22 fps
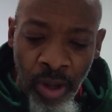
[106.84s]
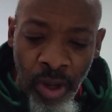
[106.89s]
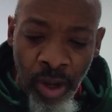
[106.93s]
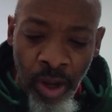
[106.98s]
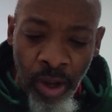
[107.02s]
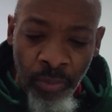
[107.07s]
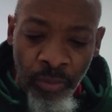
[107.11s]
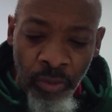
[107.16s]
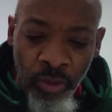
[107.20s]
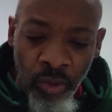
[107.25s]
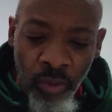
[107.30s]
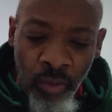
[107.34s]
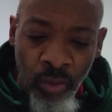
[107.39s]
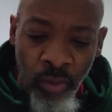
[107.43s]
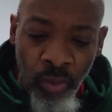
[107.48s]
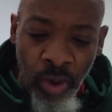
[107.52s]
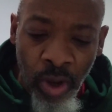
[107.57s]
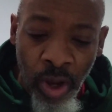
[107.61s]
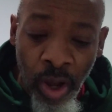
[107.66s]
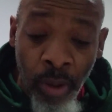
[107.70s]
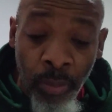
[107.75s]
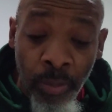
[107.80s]
up
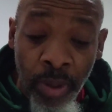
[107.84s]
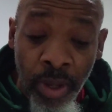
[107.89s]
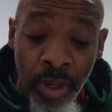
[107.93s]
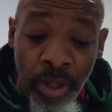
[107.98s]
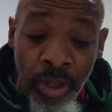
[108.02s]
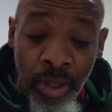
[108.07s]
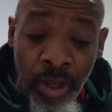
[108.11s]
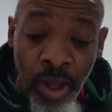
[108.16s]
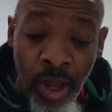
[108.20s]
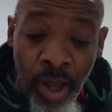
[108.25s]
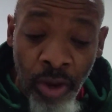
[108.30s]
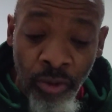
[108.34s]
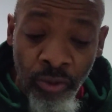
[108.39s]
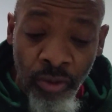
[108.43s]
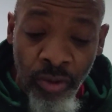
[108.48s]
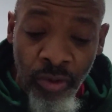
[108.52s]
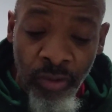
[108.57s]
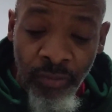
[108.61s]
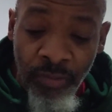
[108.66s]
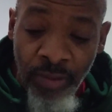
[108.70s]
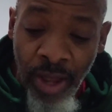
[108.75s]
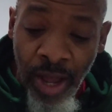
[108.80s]
in the
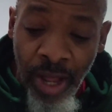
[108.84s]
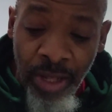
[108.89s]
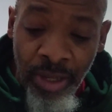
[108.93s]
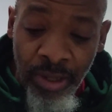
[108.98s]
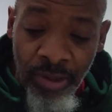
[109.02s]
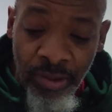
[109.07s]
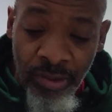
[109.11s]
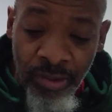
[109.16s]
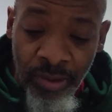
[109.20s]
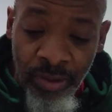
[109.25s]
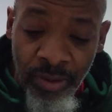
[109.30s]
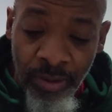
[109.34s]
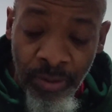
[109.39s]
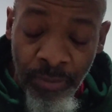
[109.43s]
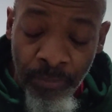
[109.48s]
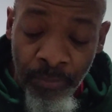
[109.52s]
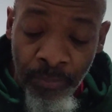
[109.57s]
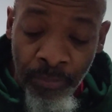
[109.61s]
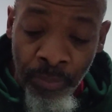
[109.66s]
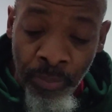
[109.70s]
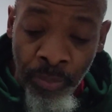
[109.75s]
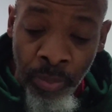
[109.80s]
hundreds of dollars.
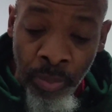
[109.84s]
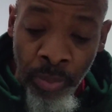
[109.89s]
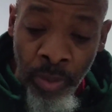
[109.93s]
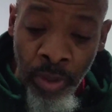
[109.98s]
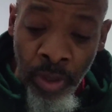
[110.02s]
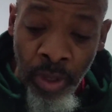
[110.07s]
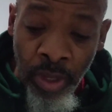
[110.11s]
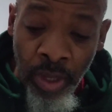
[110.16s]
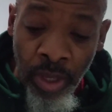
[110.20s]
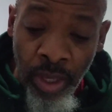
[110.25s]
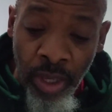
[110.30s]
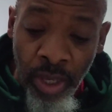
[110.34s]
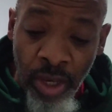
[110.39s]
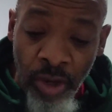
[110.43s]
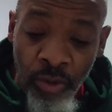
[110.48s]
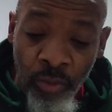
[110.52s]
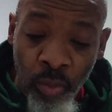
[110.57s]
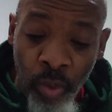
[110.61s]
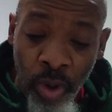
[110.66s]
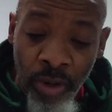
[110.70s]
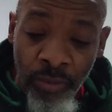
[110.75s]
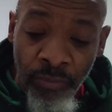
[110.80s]

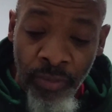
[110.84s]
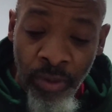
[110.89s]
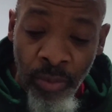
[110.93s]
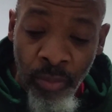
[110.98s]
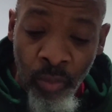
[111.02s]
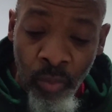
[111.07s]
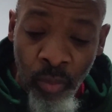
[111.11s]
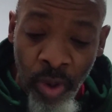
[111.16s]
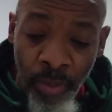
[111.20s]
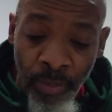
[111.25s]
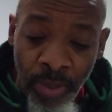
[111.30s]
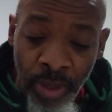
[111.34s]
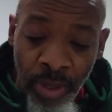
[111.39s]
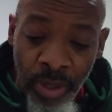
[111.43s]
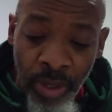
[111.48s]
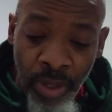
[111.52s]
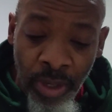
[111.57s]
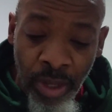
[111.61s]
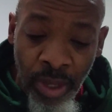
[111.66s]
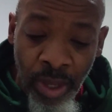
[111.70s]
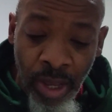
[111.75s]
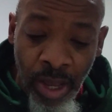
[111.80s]
Each one of them women,
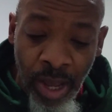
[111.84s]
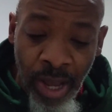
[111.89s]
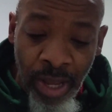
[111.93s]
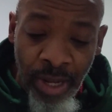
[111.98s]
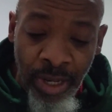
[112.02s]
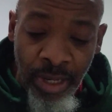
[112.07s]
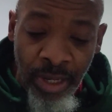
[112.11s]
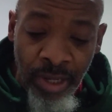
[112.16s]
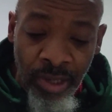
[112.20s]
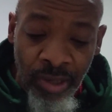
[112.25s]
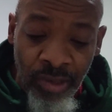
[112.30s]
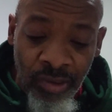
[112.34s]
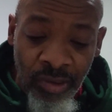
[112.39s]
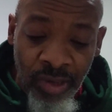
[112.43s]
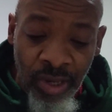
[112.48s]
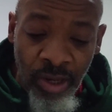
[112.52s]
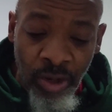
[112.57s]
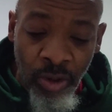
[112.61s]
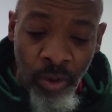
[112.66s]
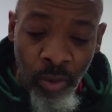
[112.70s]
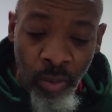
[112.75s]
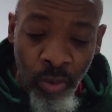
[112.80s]
I didn't
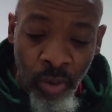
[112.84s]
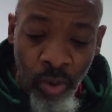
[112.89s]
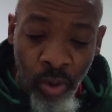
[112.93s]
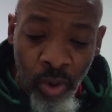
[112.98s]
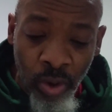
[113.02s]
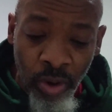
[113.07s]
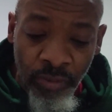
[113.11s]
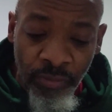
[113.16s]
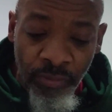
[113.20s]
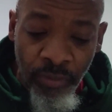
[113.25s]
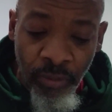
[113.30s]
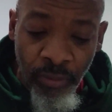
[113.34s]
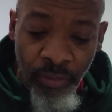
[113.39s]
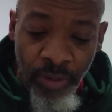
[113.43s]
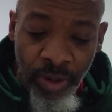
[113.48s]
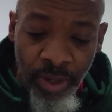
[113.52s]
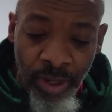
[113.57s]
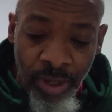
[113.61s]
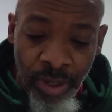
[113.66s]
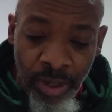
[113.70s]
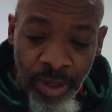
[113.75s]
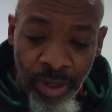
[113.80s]
see no cause for it.
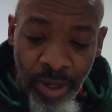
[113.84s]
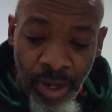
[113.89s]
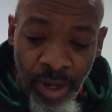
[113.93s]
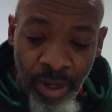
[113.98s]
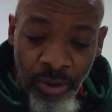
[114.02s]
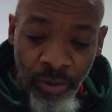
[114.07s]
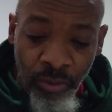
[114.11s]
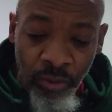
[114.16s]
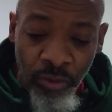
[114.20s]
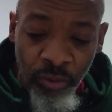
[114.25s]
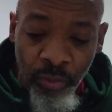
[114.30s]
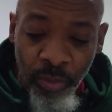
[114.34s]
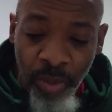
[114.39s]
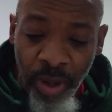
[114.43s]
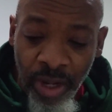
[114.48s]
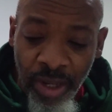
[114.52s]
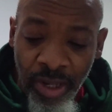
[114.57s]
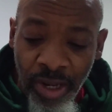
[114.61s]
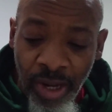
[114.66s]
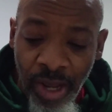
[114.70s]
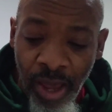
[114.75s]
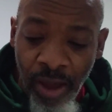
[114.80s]
I don't
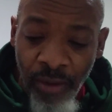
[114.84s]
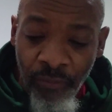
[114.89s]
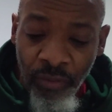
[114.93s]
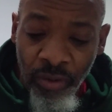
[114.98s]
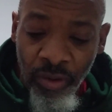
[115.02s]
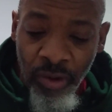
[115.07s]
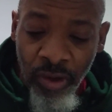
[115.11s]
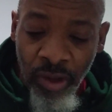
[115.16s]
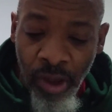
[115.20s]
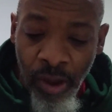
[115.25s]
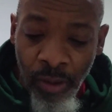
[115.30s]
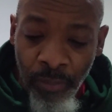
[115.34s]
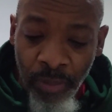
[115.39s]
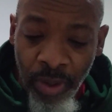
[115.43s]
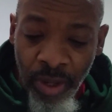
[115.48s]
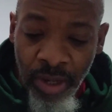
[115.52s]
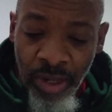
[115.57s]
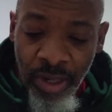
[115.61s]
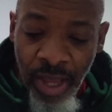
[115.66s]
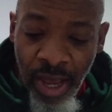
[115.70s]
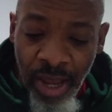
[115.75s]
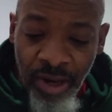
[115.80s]
expect it ever to come
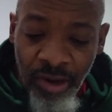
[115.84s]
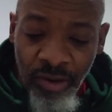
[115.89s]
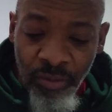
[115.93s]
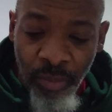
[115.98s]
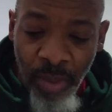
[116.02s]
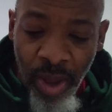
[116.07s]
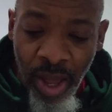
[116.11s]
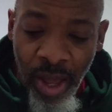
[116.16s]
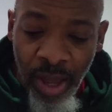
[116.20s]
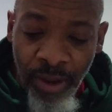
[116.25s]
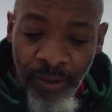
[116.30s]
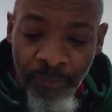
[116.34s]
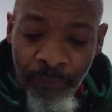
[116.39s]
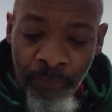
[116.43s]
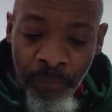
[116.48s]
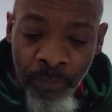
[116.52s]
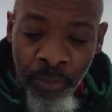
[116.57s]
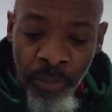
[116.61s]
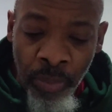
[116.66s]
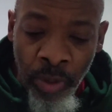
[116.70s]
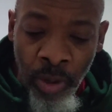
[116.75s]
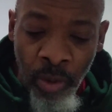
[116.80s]
in Daddy's mind
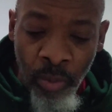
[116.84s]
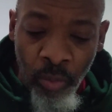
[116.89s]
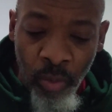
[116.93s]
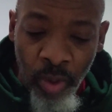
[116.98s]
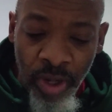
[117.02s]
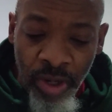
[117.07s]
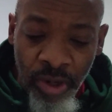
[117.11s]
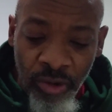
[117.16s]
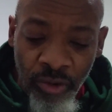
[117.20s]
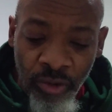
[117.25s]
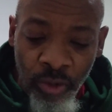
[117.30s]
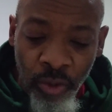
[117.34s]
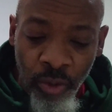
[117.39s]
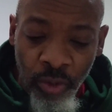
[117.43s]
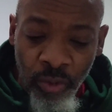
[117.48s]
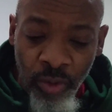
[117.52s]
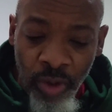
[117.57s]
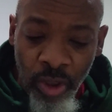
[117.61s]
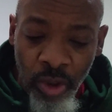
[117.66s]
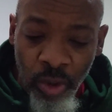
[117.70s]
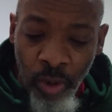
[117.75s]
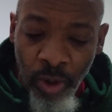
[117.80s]
what his
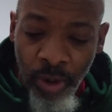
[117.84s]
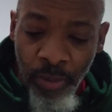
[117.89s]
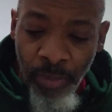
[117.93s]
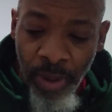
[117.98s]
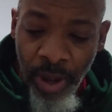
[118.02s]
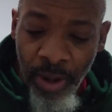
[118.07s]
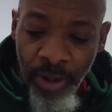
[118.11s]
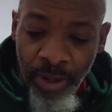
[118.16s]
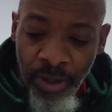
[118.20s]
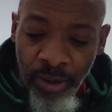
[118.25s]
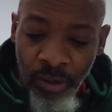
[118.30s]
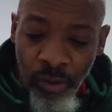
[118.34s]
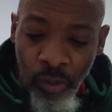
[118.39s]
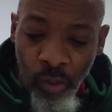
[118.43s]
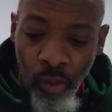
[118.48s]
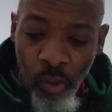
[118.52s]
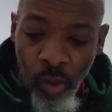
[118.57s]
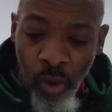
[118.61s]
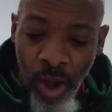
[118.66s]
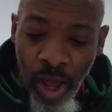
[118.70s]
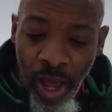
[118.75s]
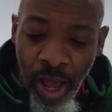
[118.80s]
children thought about it
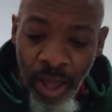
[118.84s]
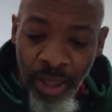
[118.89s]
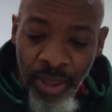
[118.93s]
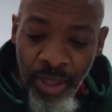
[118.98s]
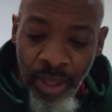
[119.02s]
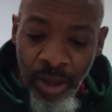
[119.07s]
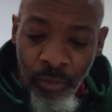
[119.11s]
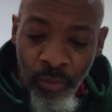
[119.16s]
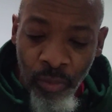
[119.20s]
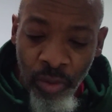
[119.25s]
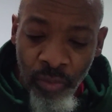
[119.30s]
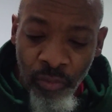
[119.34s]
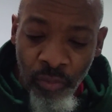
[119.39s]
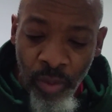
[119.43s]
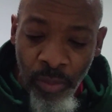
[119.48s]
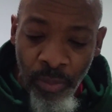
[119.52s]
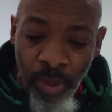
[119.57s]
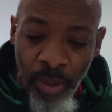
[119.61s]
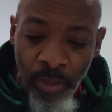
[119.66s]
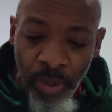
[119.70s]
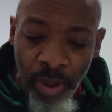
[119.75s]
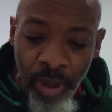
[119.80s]
or how they would
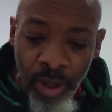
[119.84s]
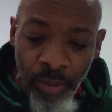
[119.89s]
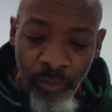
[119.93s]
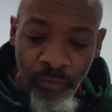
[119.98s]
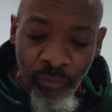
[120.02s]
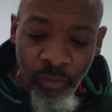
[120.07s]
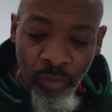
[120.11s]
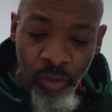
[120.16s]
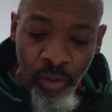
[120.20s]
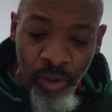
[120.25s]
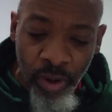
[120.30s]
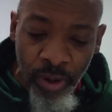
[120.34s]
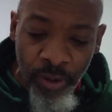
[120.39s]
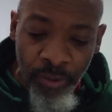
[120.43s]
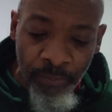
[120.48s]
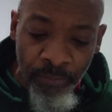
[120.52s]
remember him for it.